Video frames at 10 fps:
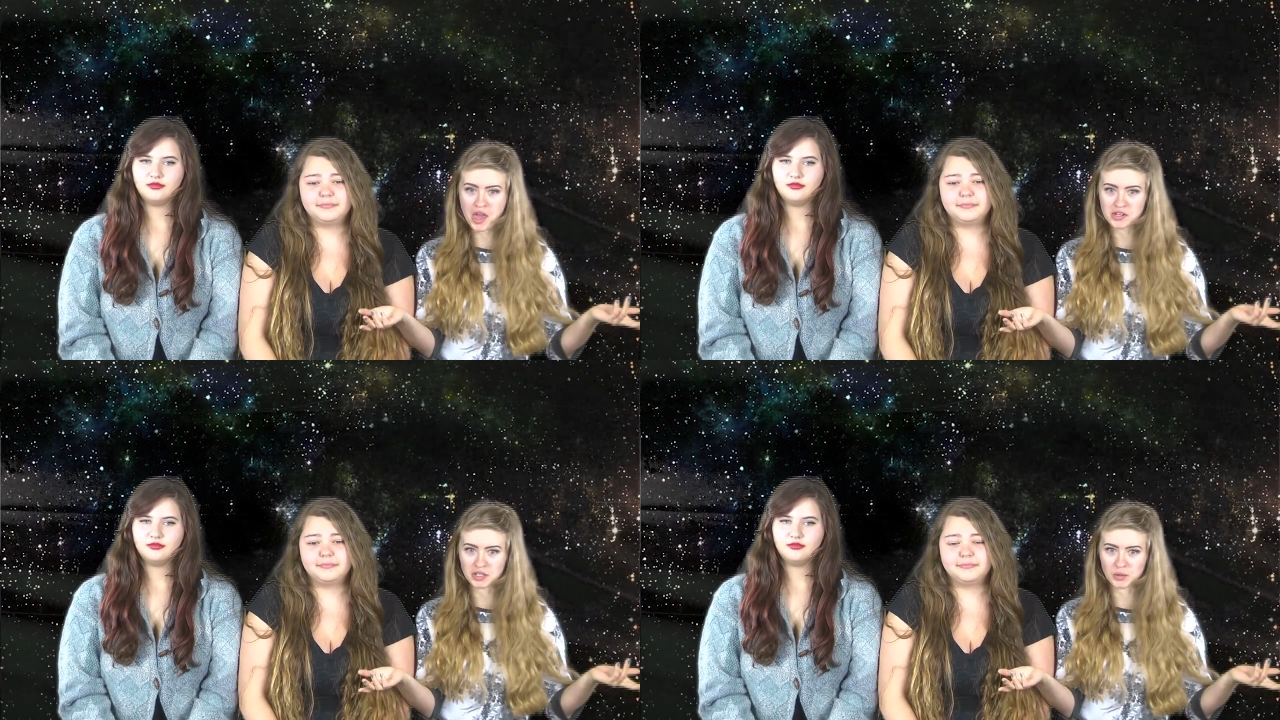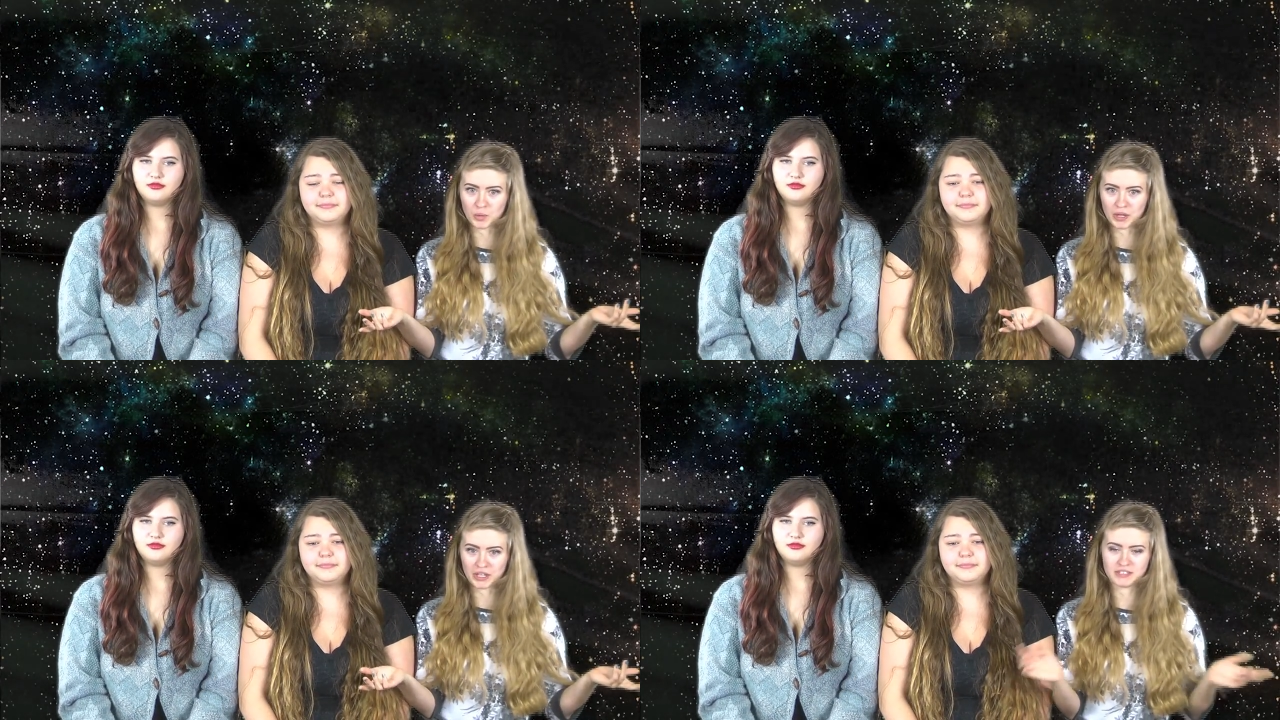
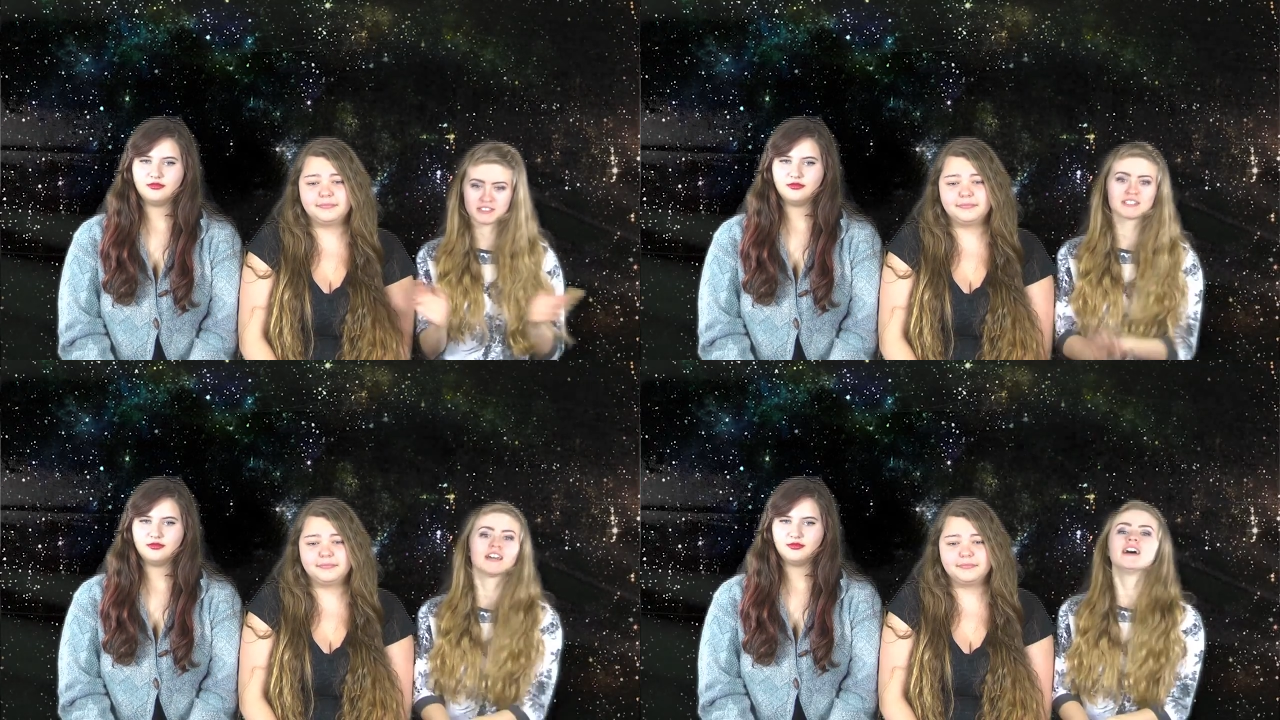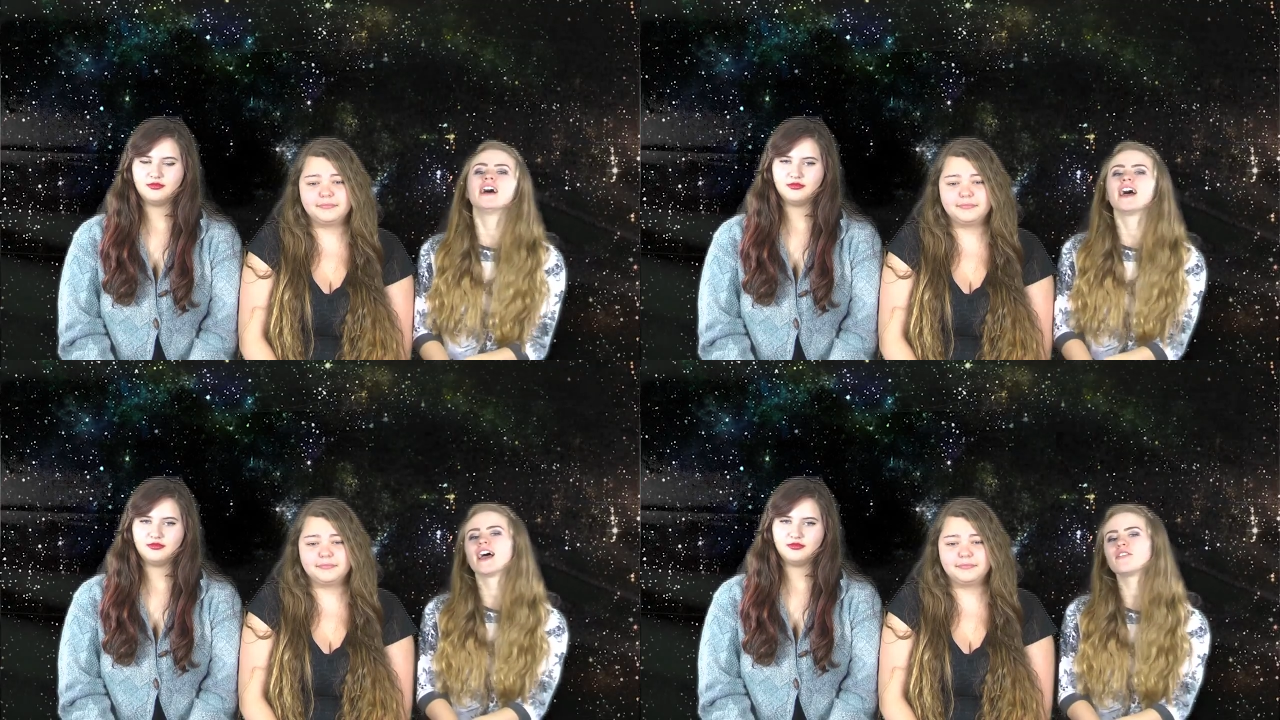Speaker 1: Anyways,
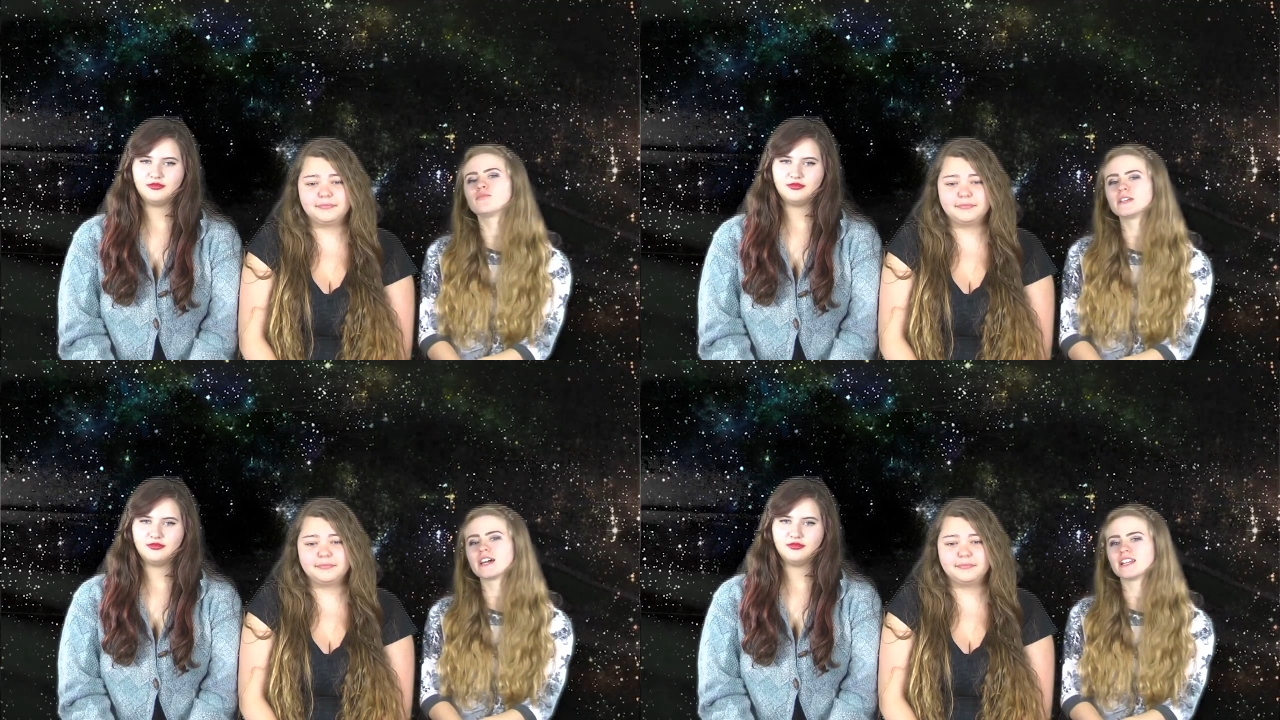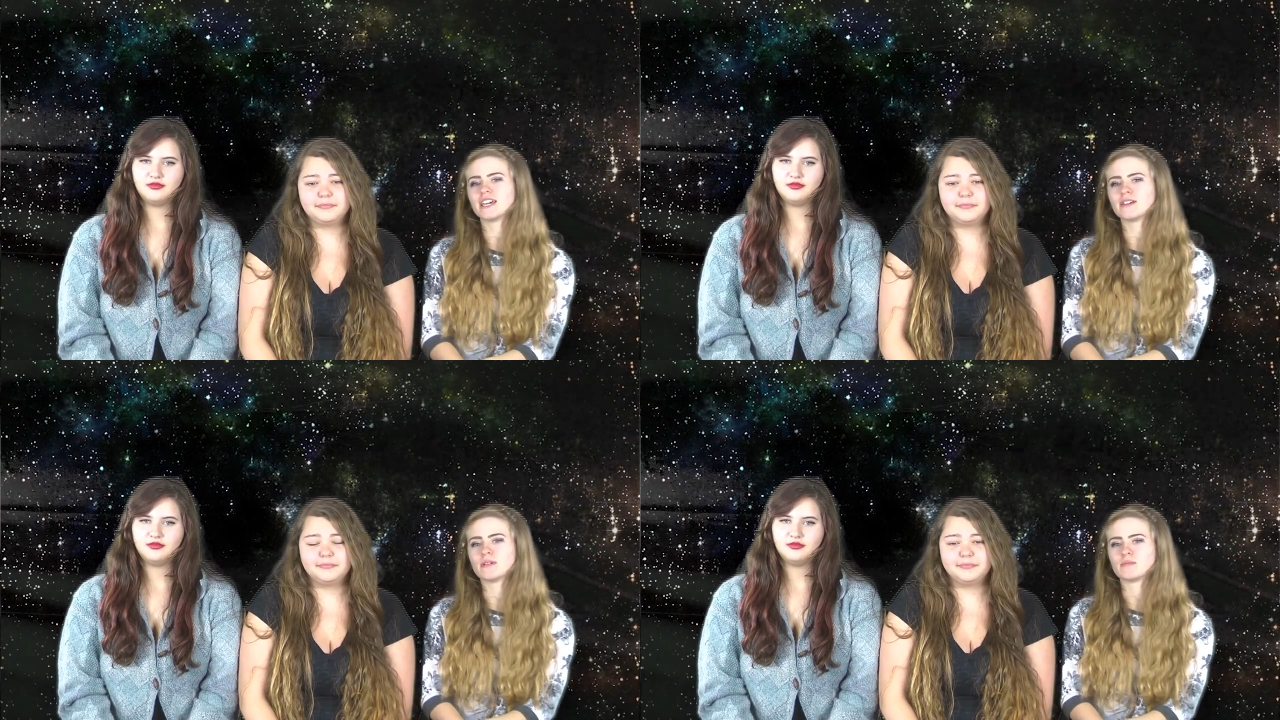
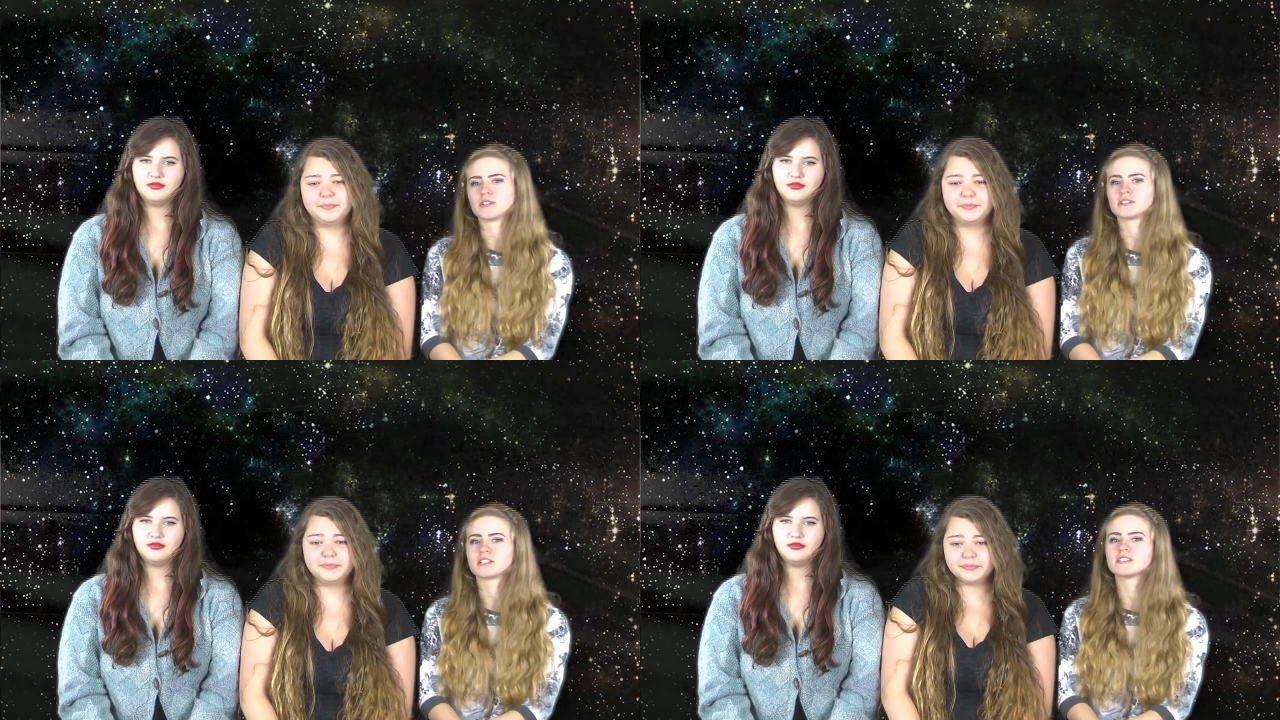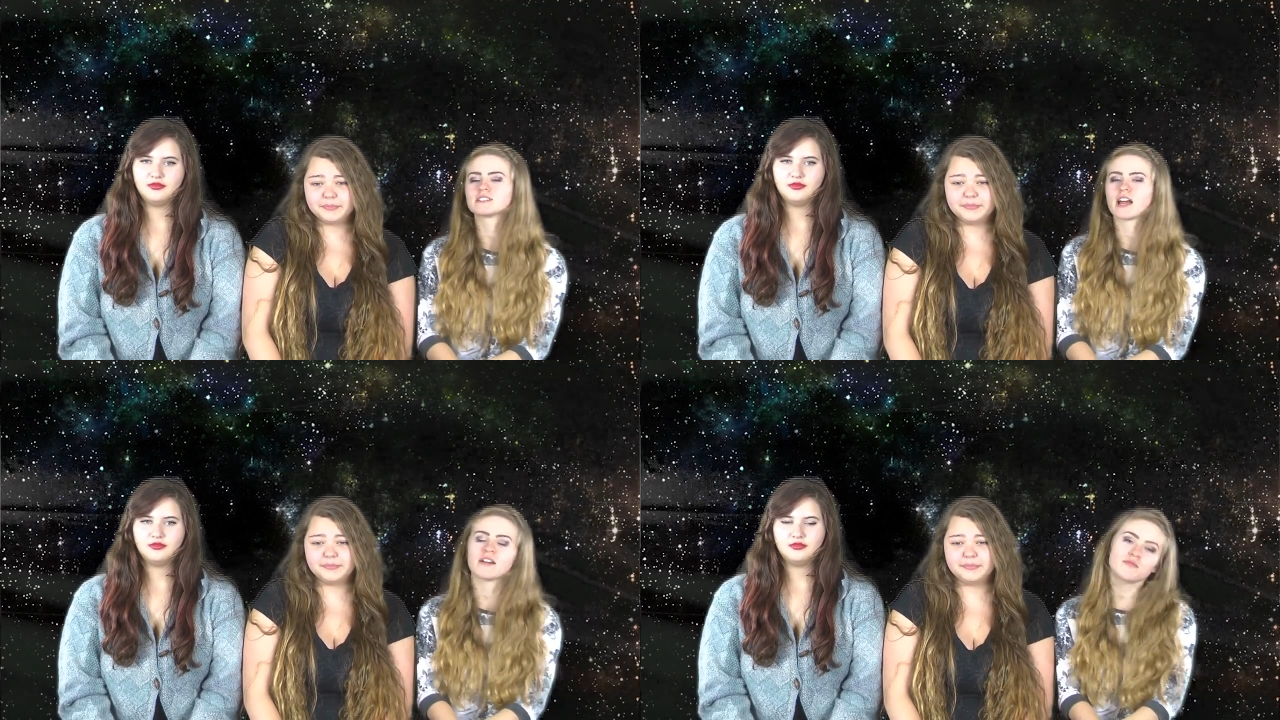FBLA members, it's
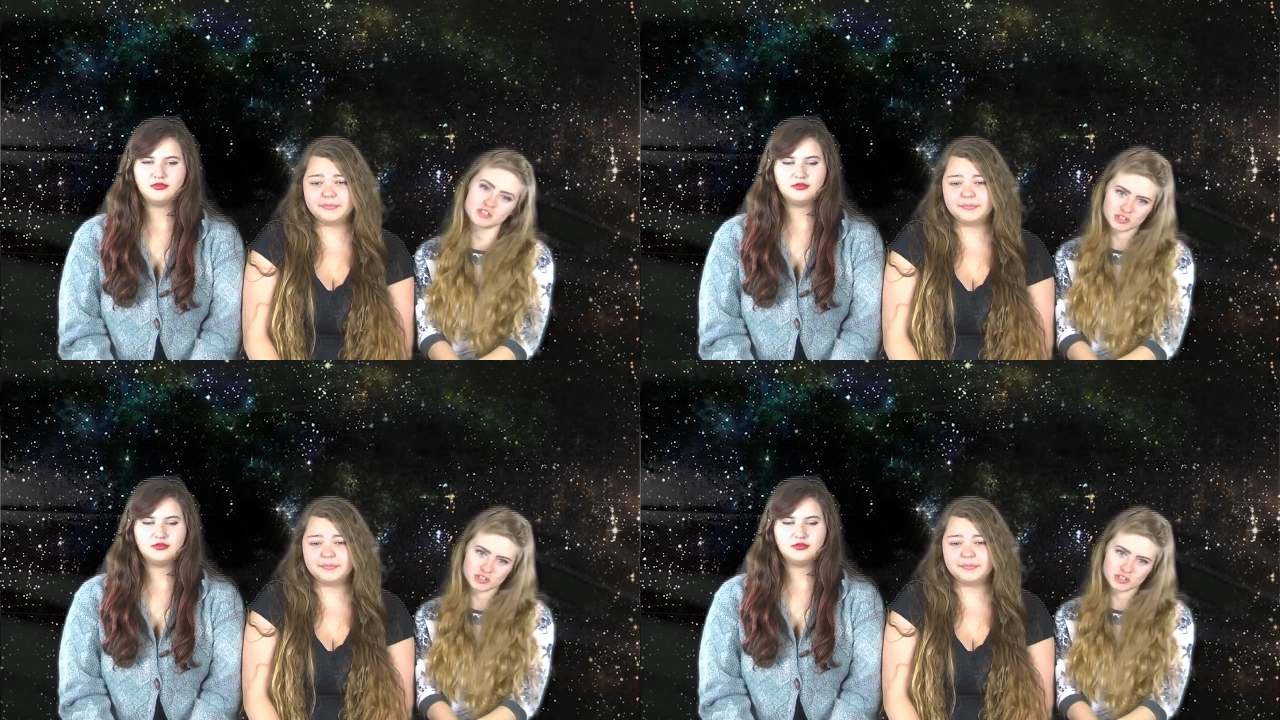time for